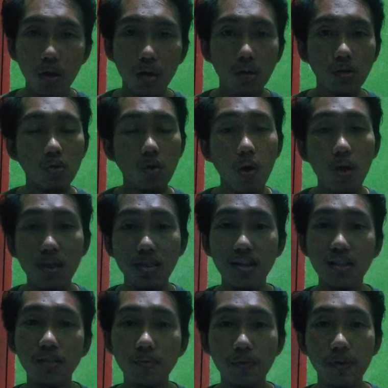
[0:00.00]
So
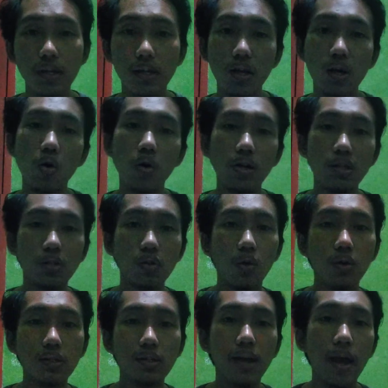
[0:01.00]
this video is
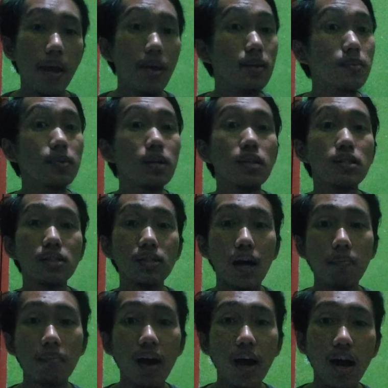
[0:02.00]
contain
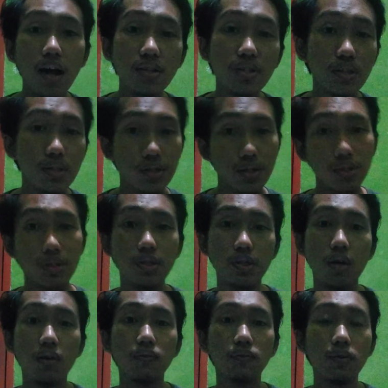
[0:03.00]
some answers
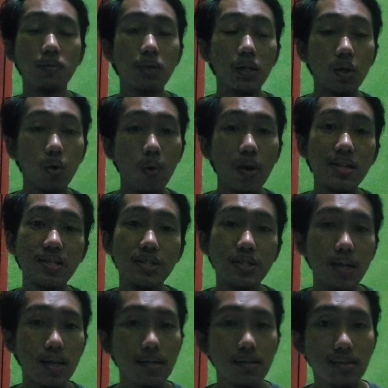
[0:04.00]
from the
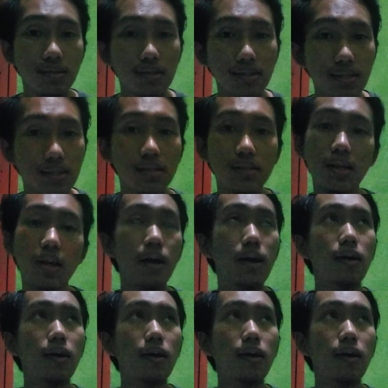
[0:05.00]
questions